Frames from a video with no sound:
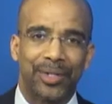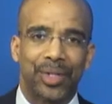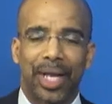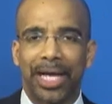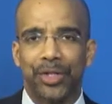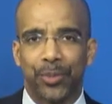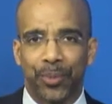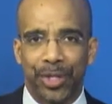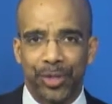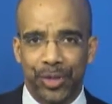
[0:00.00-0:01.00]
Delighted to
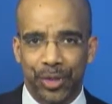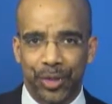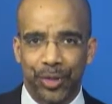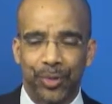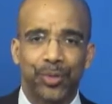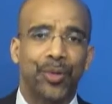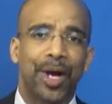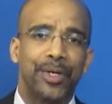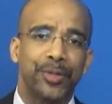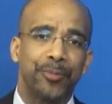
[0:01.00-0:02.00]
bring to you
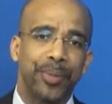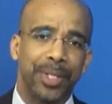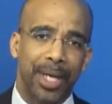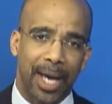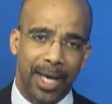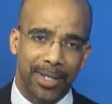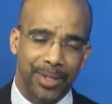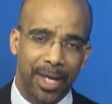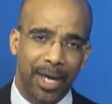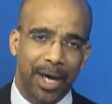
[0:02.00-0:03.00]
Trials and
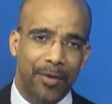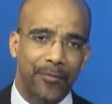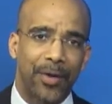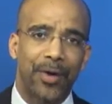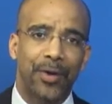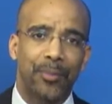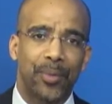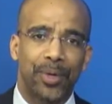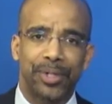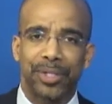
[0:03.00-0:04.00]
PIs, a very
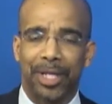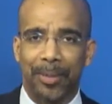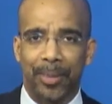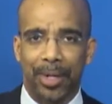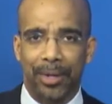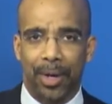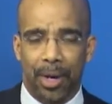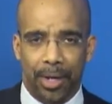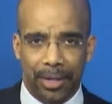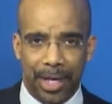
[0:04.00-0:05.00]
important segment on
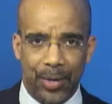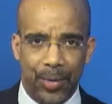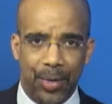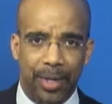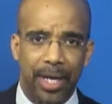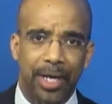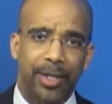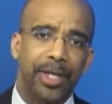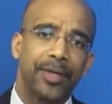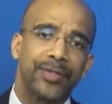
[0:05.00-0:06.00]
theheart.org
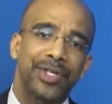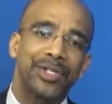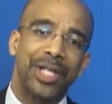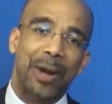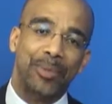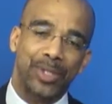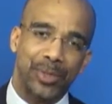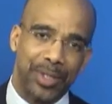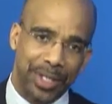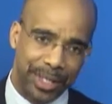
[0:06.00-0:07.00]
that gives us the
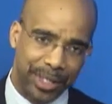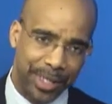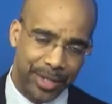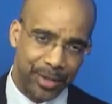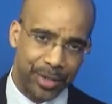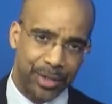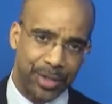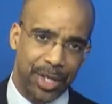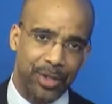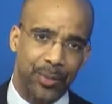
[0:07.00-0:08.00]
opportunity to
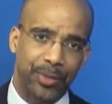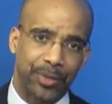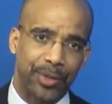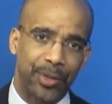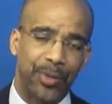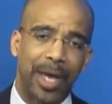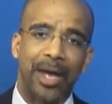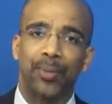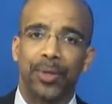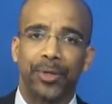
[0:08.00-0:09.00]
discuss with you
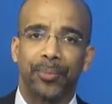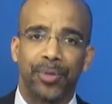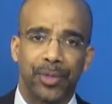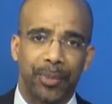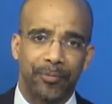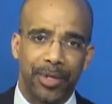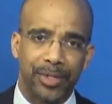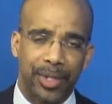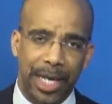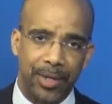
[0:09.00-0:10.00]
and with the principal
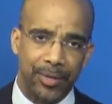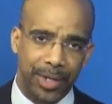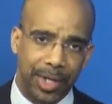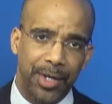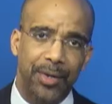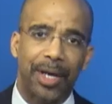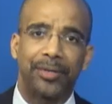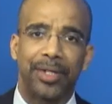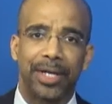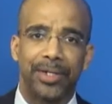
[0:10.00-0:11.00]
investigators here
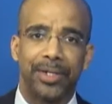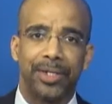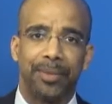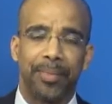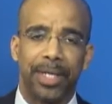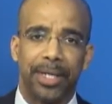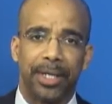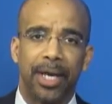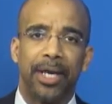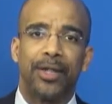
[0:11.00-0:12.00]
at the ACC
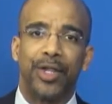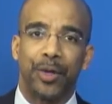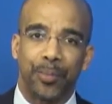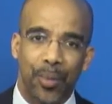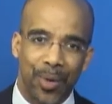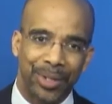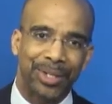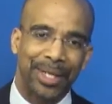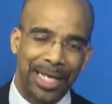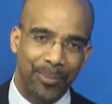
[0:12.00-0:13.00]
meeting the
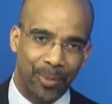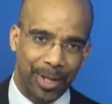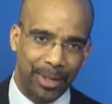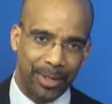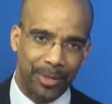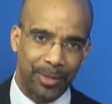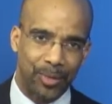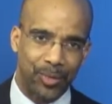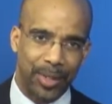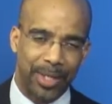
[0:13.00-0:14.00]
important late-breaking
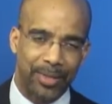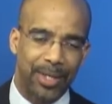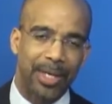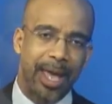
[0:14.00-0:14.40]
clinical trials.